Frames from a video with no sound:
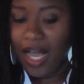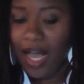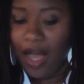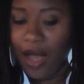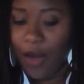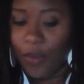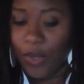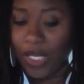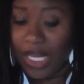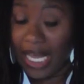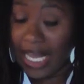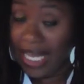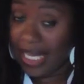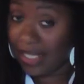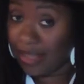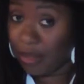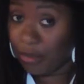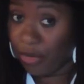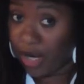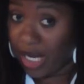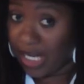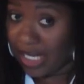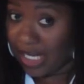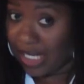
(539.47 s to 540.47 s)
Well, I had the
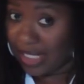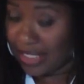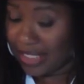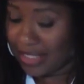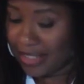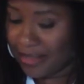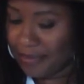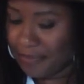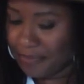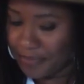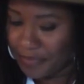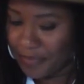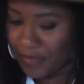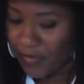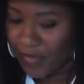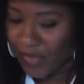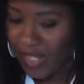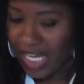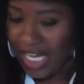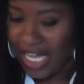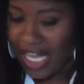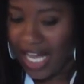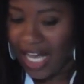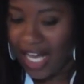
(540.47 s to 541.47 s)
bright idea
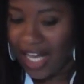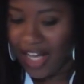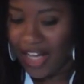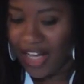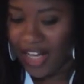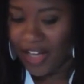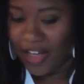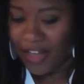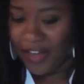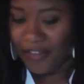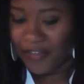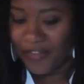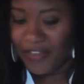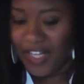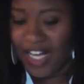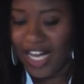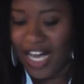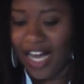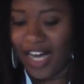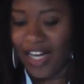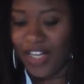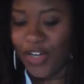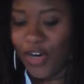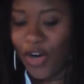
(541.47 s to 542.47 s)
of
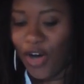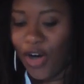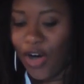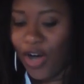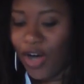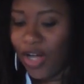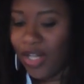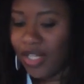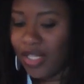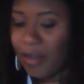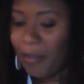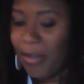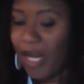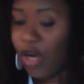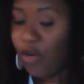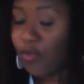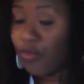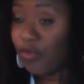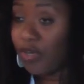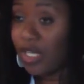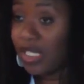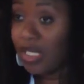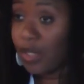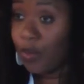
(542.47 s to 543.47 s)
a call
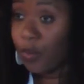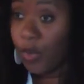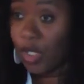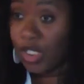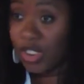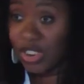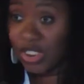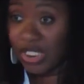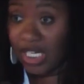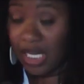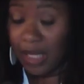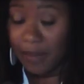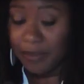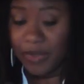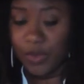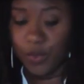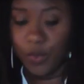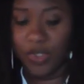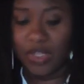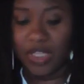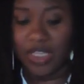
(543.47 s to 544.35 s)
about running workshops with